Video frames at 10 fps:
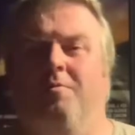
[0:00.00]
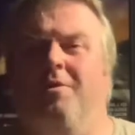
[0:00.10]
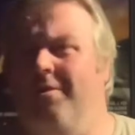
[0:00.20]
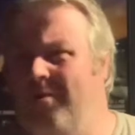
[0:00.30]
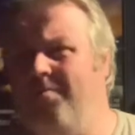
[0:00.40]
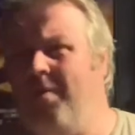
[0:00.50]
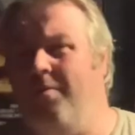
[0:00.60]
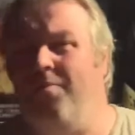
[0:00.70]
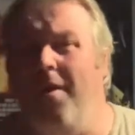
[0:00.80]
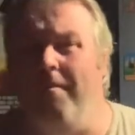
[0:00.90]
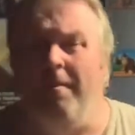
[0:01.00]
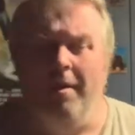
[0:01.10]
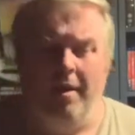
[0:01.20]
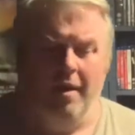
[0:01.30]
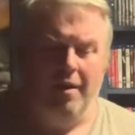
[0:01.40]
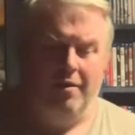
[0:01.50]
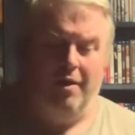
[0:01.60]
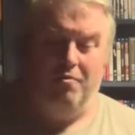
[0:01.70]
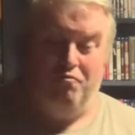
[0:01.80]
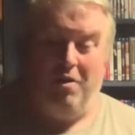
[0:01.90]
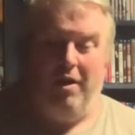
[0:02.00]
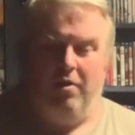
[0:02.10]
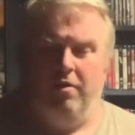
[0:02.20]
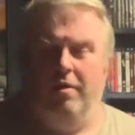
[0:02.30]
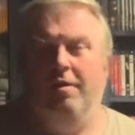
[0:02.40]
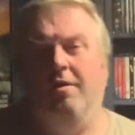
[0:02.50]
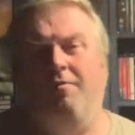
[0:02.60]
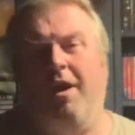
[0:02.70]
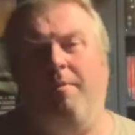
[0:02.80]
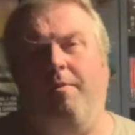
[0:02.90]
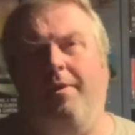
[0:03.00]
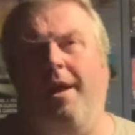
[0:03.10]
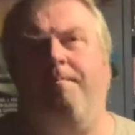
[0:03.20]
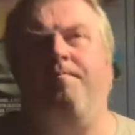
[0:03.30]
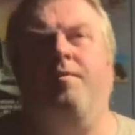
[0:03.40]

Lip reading: because it's Prime. So that's really good. I'm really happy with that.